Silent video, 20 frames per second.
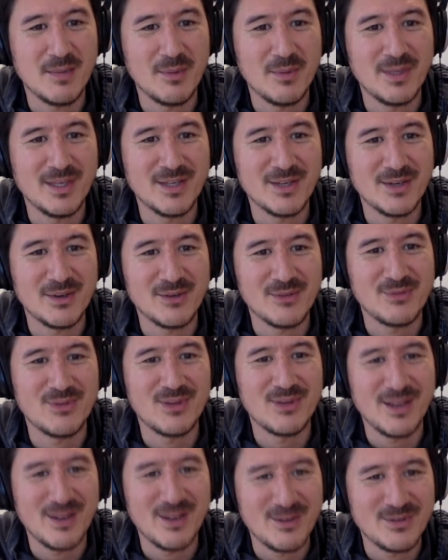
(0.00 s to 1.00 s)
And when you got to
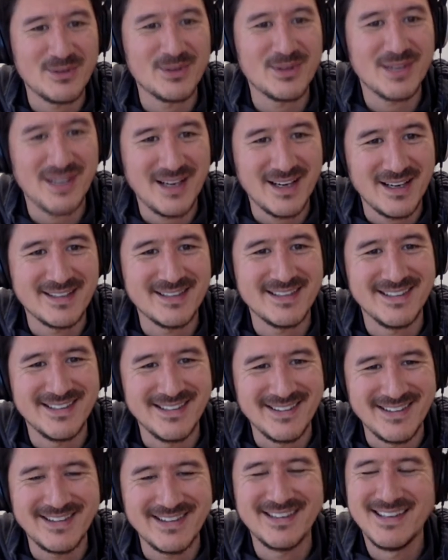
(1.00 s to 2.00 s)
fly off, you can't,
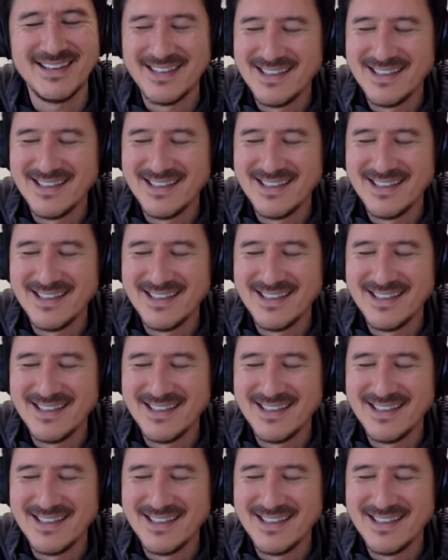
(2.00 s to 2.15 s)
Yeah,